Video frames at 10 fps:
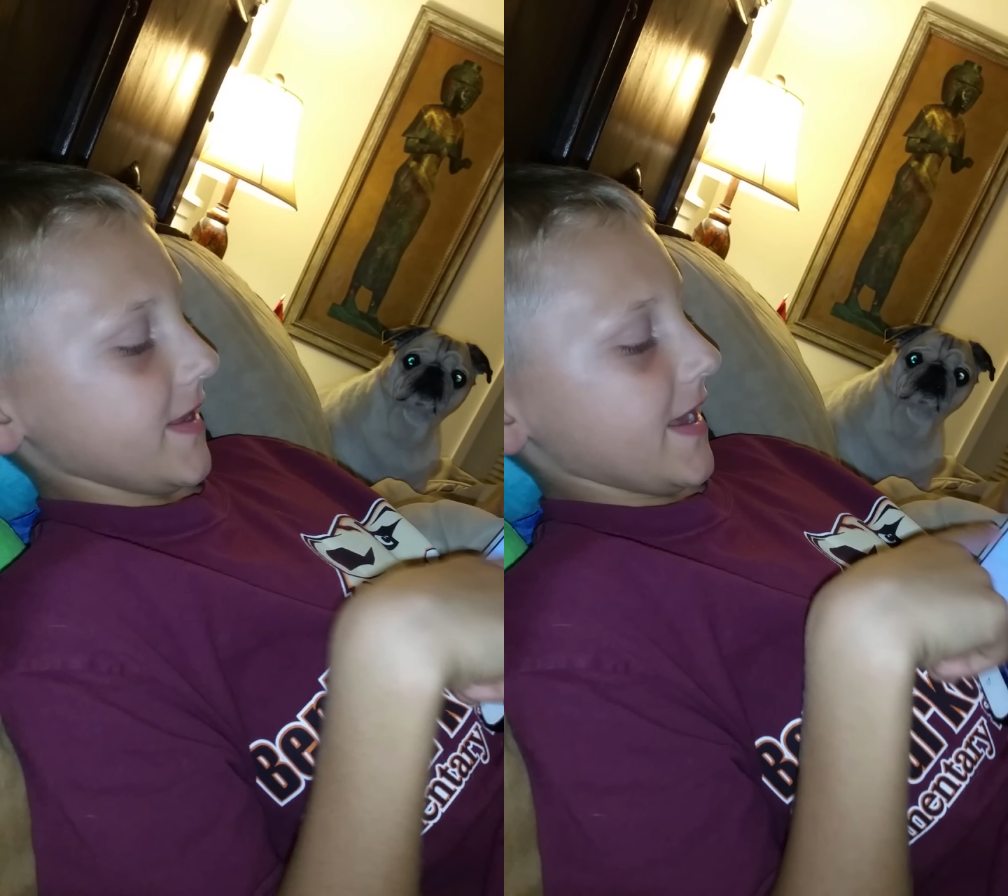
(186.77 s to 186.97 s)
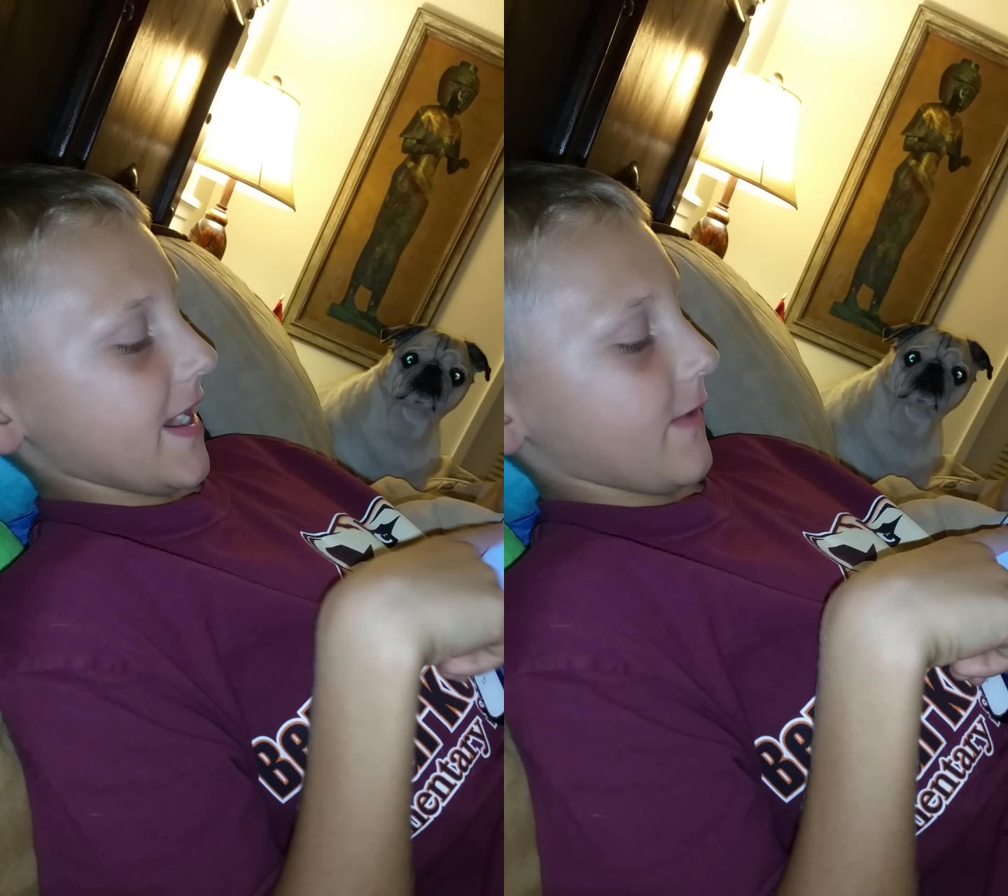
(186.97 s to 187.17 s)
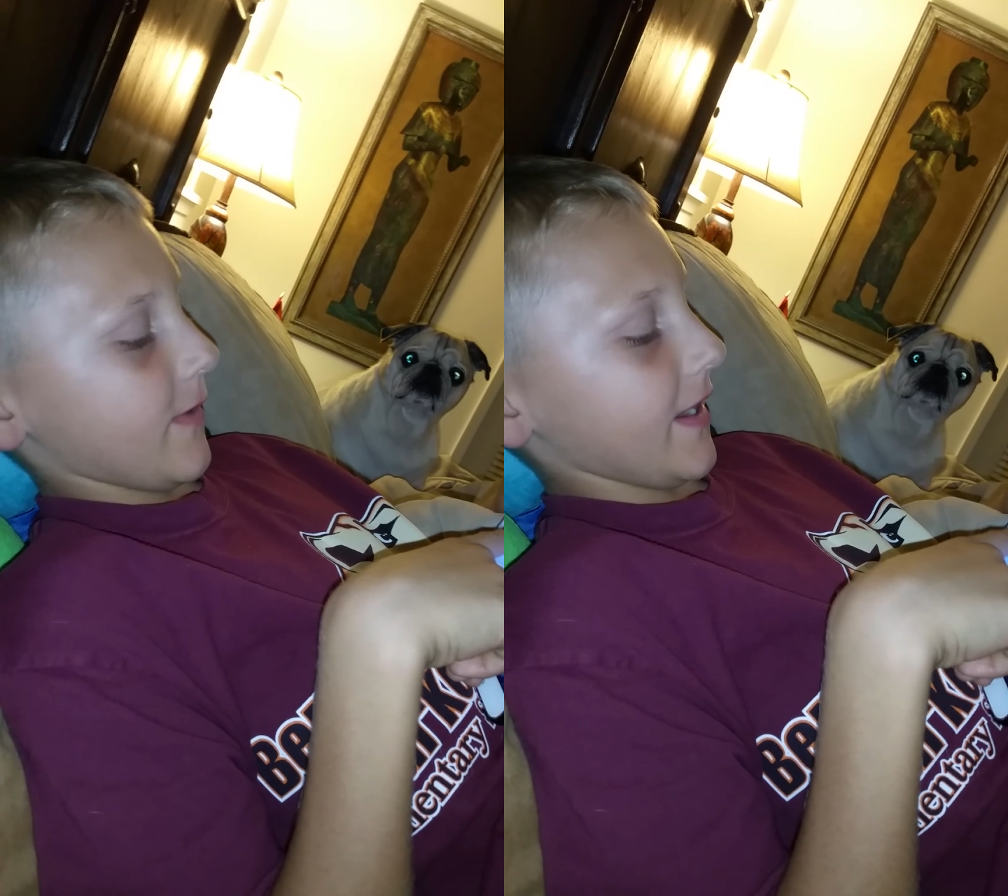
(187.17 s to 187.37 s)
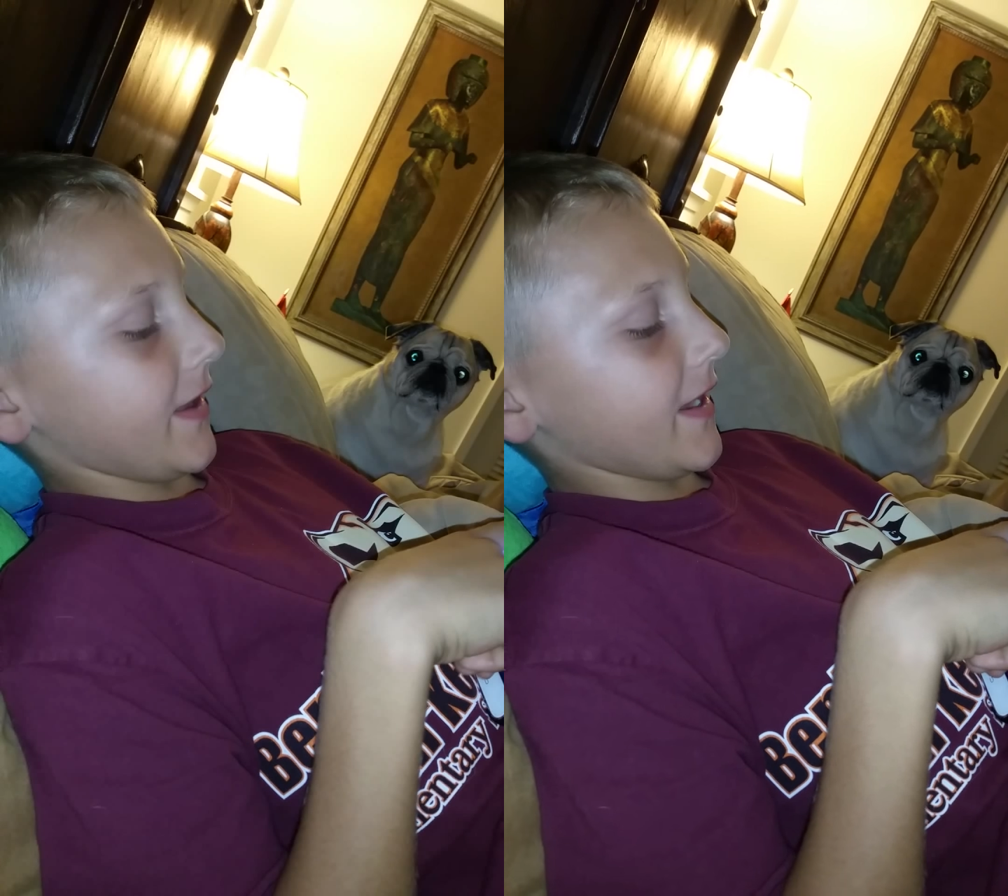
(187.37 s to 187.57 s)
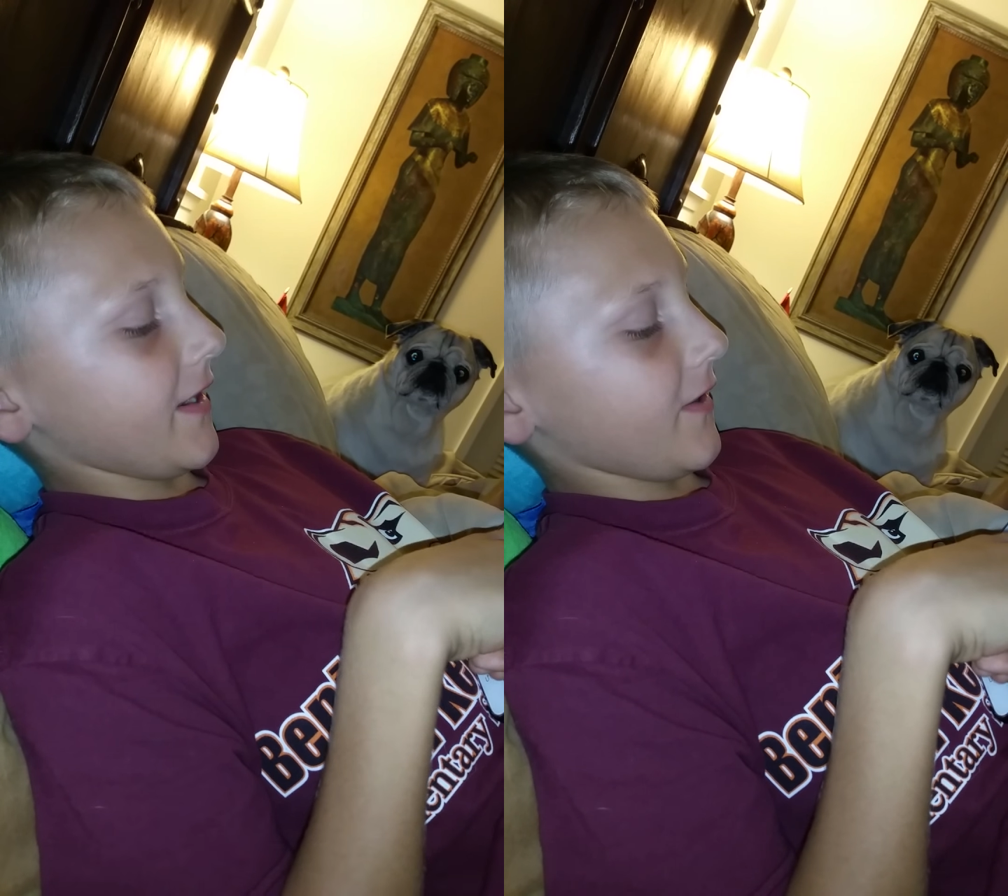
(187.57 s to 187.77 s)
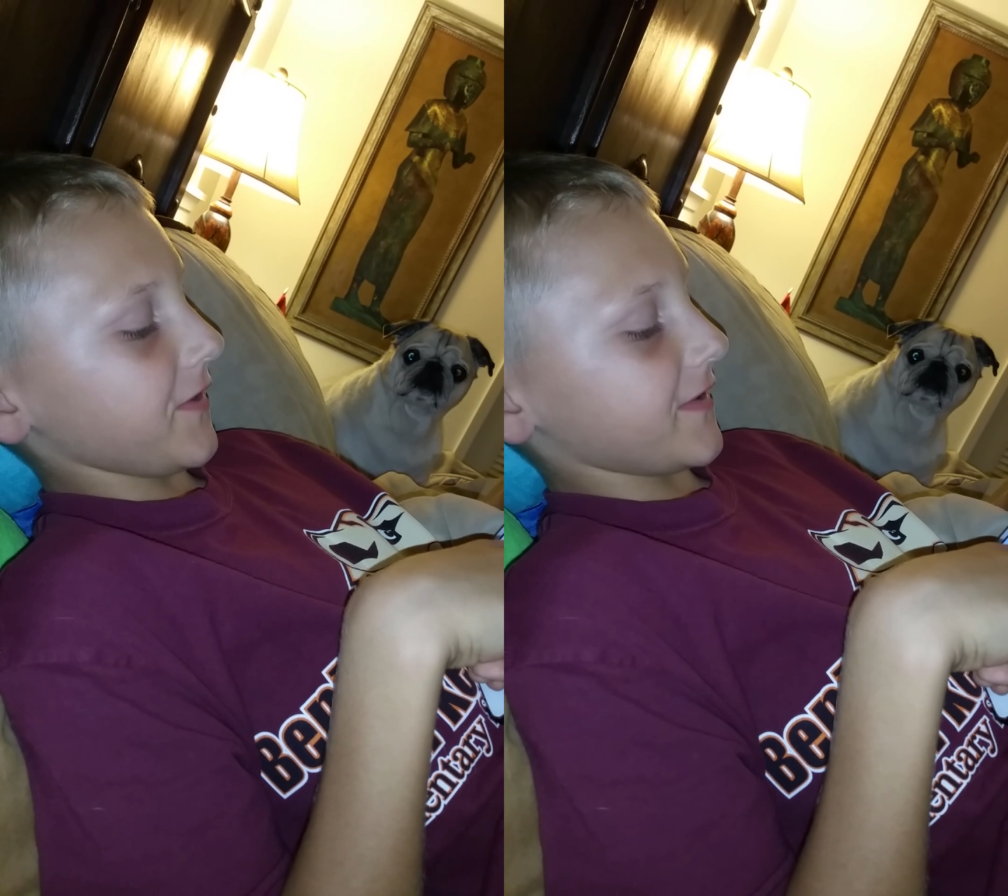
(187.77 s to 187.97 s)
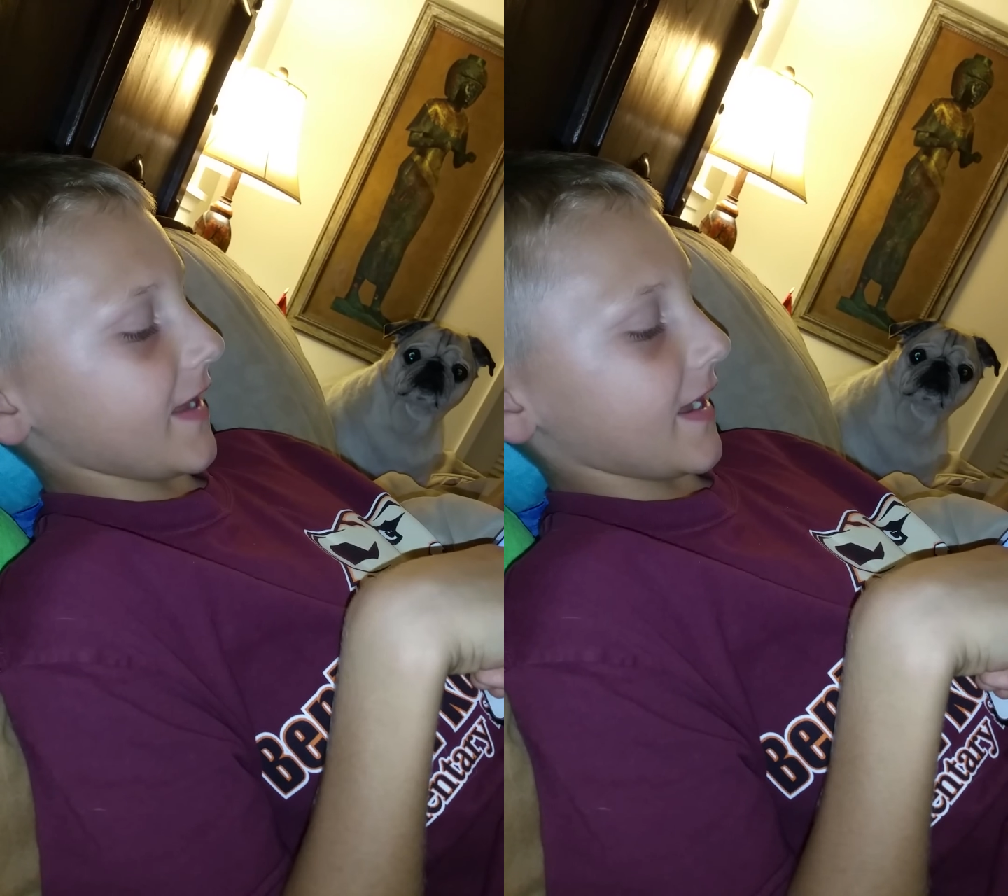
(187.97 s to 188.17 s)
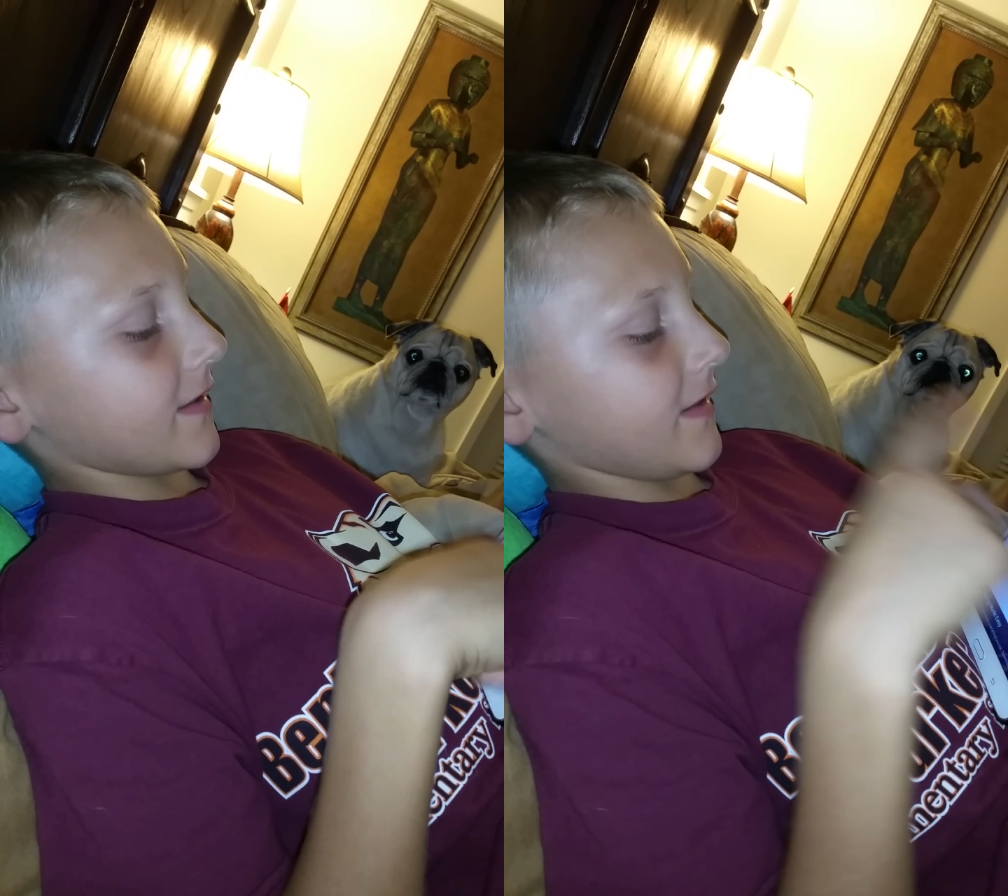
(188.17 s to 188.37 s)
Yeah, why are you getting all this
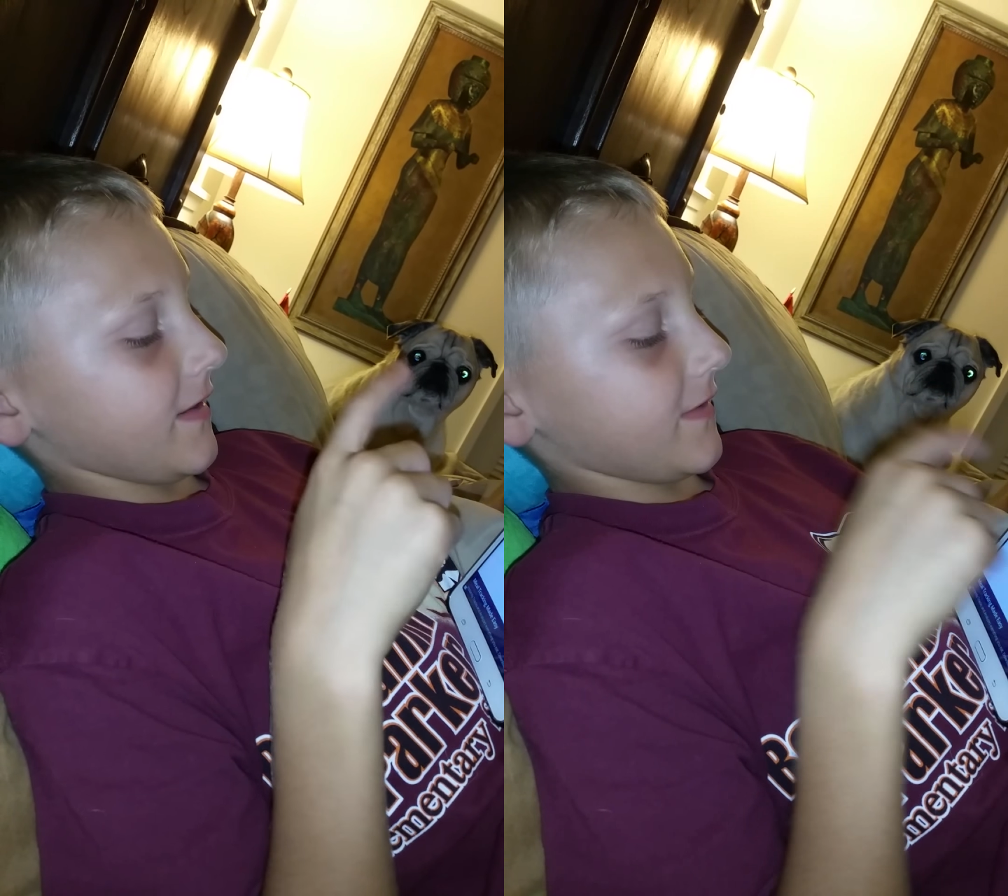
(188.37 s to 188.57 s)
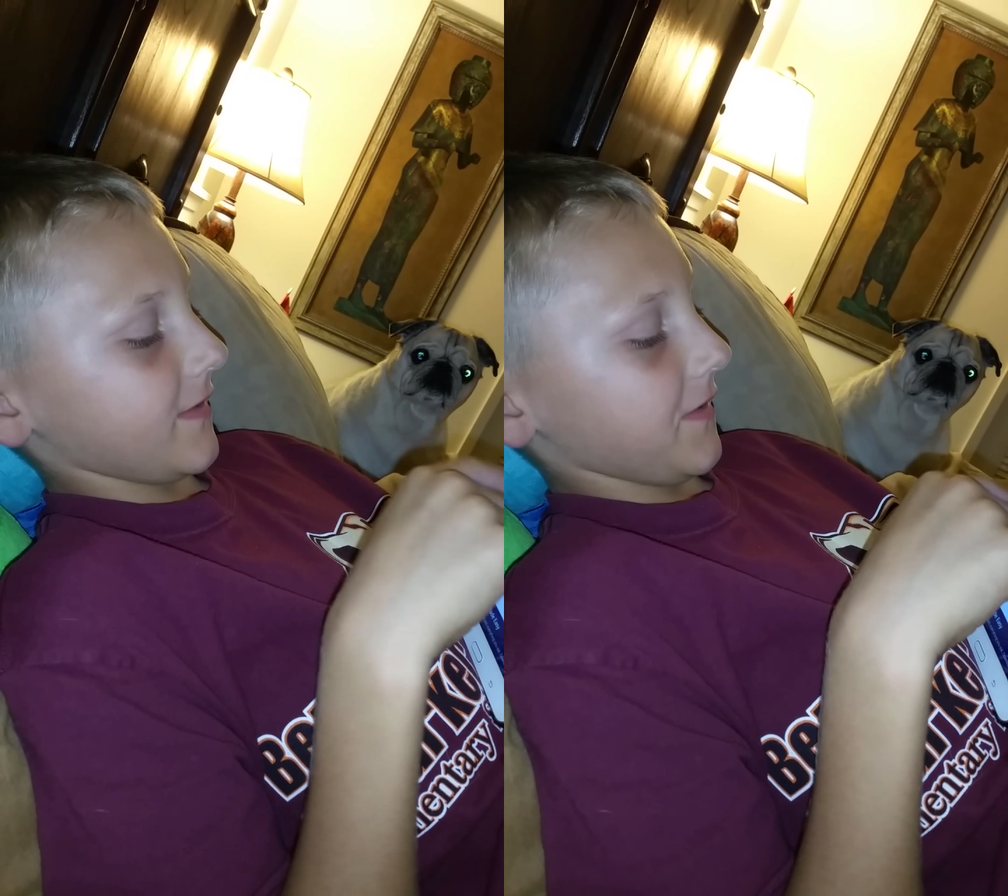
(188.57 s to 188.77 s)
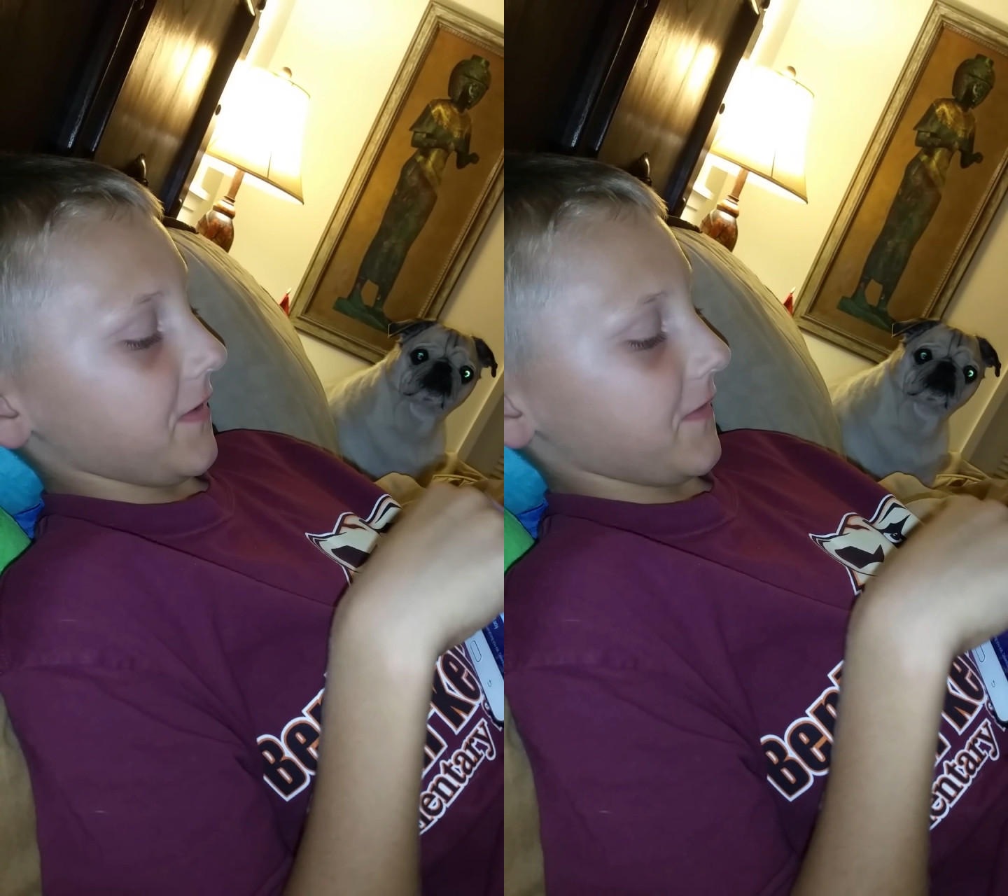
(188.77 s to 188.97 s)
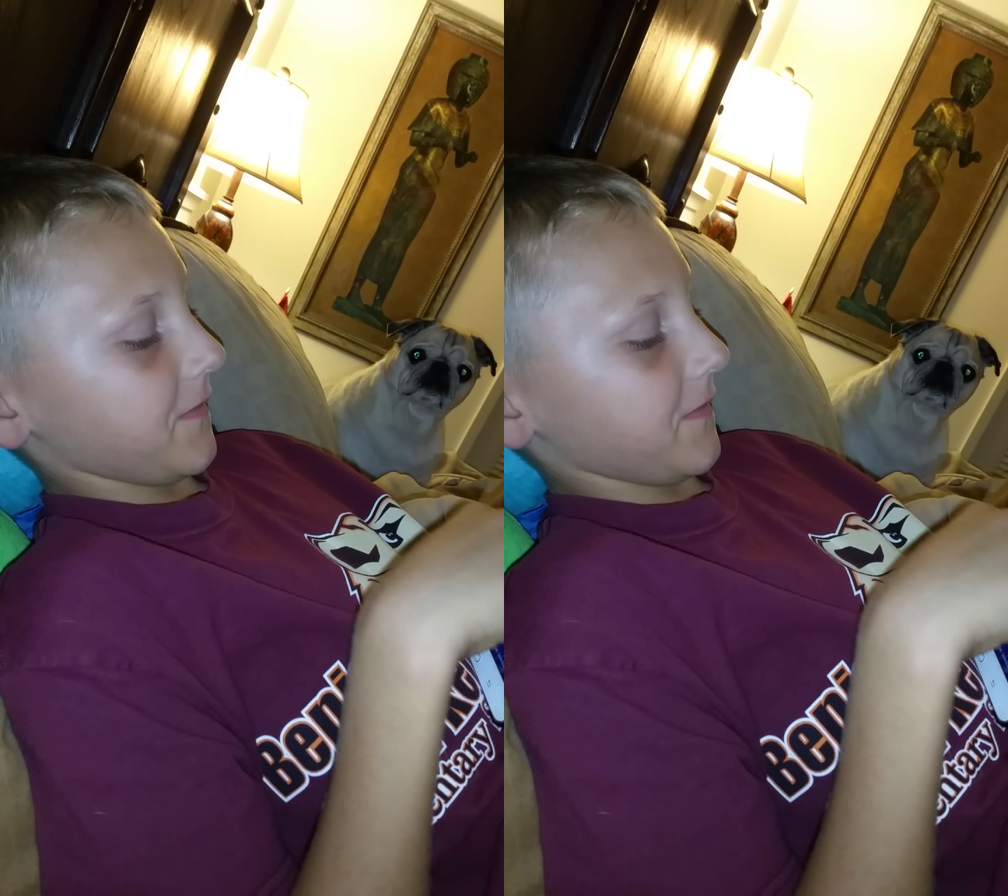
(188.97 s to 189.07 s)
accent stuff?